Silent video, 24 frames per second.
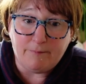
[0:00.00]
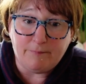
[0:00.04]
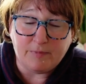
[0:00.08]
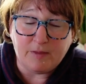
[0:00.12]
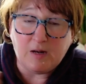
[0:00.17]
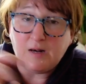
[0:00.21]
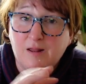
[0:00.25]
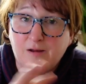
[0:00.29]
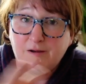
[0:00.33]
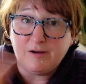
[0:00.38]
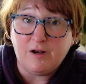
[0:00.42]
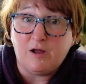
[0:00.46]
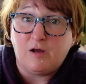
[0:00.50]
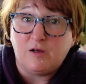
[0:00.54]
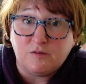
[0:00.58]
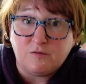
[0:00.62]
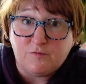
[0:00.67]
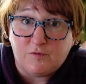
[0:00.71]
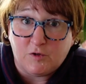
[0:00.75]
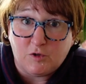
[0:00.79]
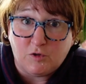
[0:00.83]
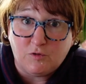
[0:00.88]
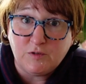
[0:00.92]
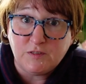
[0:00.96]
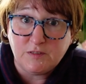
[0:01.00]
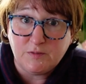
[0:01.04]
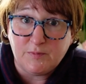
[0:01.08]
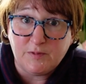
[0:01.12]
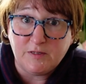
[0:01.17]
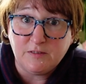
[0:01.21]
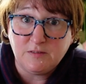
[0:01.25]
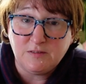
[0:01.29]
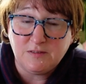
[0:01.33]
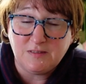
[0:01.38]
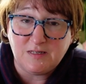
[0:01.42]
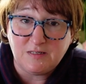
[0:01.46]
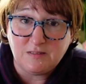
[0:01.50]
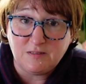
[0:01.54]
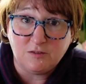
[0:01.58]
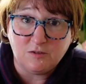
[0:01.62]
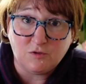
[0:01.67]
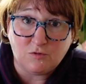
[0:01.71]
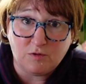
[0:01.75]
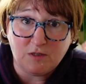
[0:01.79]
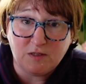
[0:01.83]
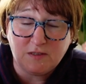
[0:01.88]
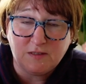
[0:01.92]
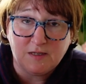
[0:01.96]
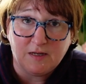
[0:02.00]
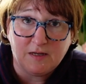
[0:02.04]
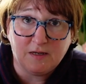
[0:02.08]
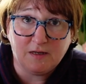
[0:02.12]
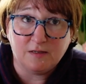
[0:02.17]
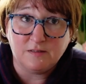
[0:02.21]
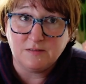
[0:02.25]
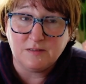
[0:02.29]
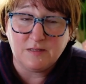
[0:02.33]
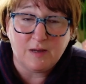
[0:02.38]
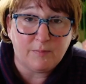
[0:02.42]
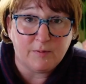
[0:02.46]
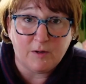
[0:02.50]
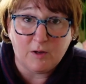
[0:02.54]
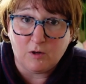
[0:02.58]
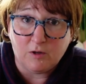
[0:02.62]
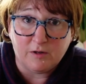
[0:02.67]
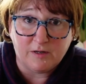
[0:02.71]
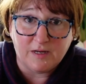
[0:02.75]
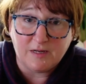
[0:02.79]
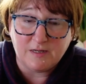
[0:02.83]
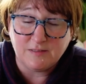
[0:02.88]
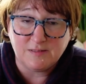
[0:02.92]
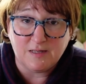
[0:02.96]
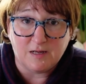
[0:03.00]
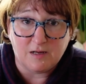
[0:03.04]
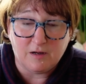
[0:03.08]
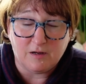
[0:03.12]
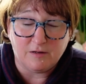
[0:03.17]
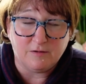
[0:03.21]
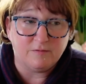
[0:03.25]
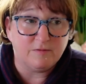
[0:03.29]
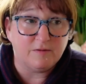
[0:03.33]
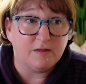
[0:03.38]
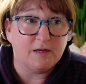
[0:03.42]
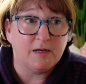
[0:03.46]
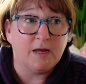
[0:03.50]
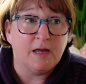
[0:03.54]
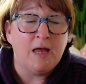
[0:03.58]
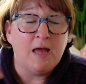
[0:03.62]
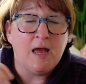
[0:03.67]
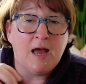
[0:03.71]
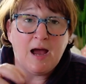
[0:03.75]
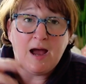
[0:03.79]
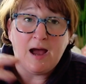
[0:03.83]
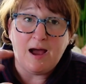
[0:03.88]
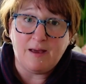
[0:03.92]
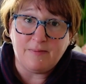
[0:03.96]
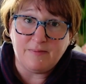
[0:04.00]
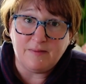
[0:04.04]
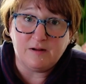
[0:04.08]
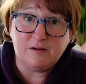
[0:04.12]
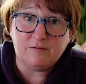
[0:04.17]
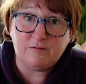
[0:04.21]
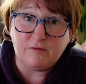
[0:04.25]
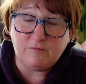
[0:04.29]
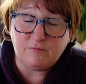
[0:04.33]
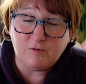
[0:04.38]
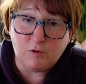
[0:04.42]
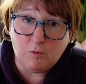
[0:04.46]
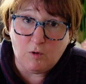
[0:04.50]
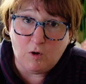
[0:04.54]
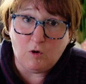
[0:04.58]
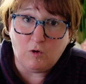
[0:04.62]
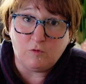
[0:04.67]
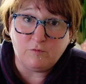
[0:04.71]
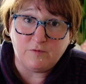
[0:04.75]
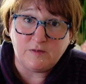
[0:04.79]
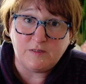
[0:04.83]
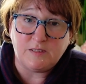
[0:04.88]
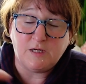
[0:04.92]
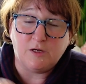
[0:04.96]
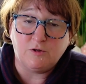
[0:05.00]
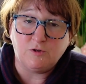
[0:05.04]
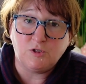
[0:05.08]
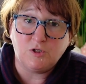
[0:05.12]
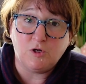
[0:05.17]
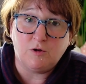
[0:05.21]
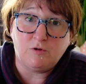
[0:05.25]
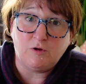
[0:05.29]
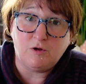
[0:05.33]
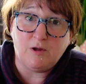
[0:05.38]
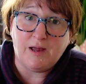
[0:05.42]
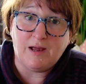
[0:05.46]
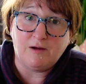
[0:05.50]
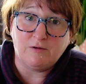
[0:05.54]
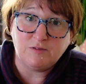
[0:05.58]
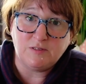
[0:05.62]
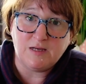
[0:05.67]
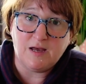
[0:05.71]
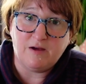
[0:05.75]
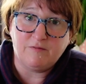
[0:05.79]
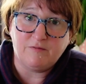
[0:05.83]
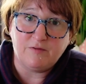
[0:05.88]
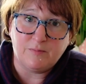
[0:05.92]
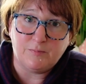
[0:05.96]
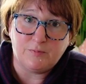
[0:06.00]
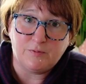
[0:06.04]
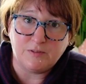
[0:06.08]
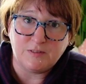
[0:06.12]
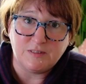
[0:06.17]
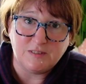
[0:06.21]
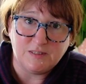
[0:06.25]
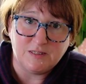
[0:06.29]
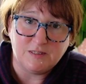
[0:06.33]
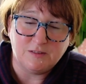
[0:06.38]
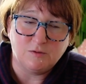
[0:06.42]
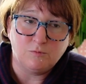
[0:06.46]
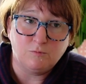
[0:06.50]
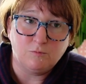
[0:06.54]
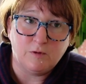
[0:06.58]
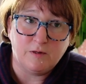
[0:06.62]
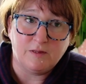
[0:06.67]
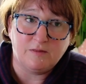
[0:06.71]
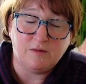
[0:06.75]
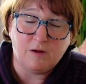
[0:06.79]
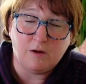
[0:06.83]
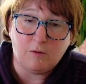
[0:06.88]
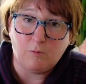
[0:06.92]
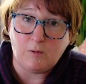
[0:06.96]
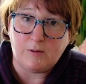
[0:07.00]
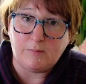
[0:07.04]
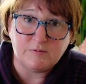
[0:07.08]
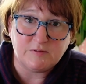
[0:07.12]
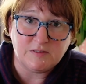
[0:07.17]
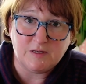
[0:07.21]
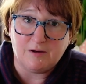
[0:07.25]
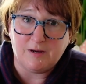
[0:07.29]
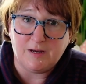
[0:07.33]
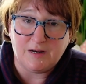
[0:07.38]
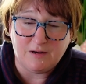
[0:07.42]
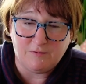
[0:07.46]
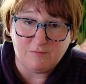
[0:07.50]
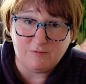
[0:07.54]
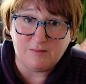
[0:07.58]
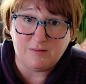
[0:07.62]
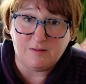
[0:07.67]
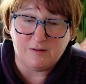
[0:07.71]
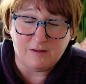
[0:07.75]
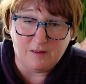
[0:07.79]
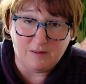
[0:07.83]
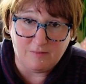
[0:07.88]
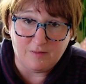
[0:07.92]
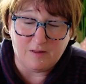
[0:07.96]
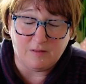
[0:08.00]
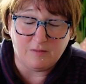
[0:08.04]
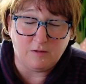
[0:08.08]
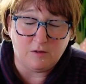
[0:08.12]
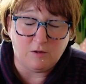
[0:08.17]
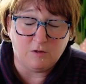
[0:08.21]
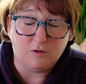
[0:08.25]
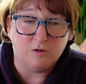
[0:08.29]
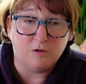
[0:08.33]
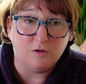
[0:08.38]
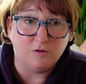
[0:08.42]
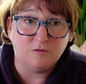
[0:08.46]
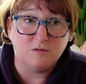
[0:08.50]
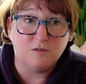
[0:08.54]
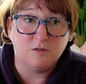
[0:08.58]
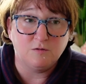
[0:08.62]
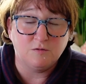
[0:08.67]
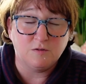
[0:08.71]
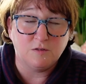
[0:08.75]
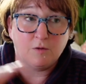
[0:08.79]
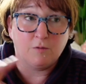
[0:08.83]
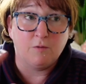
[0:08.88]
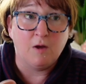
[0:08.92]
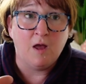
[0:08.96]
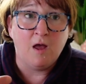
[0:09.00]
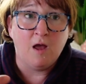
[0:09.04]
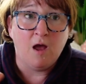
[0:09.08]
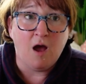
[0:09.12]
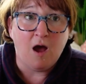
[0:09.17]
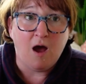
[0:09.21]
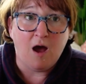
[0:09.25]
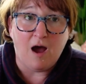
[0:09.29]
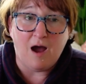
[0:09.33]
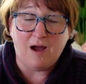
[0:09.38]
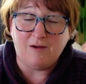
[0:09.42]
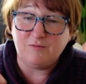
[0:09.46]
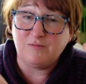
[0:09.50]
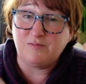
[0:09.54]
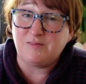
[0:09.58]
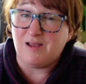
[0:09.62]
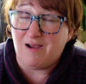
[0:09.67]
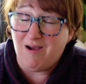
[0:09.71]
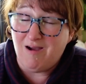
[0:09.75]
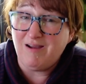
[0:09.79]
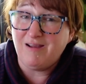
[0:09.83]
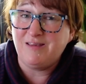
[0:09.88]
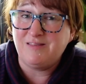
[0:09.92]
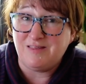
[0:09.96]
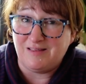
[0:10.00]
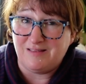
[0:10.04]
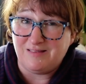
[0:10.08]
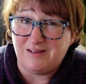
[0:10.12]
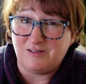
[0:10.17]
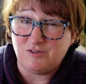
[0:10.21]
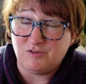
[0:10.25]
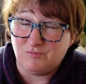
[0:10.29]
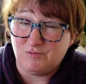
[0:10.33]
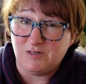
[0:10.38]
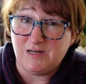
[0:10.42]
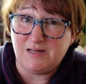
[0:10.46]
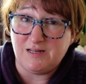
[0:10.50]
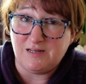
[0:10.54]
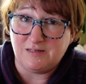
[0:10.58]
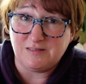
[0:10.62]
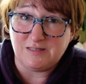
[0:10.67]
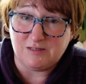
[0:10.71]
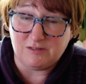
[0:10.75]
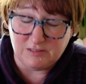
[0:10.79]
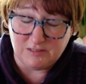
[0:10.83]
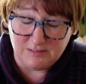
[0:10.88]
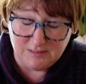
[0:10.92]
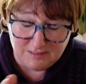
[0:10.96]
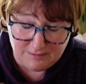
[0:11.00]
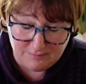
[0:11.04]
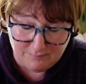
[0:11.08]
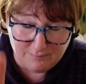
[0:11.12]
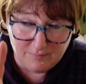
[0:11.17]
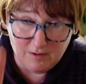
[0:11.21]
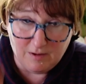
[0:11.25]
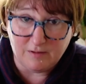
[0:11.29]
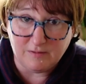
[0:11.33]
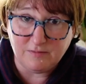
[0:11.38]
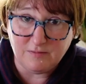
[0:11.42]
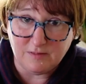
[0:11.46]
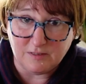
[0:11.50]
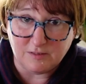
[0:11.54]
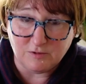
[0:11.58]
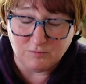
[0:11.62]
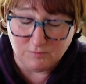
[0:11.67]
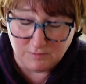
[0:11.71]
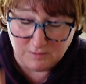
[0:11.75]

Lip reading: line arts for Christmas, season's greetings, happy holidays, that kind of thing, and then I've given you a whole video showing you how to have it printed with a website and everything like that you can go to. So I think that's really exciting. I'm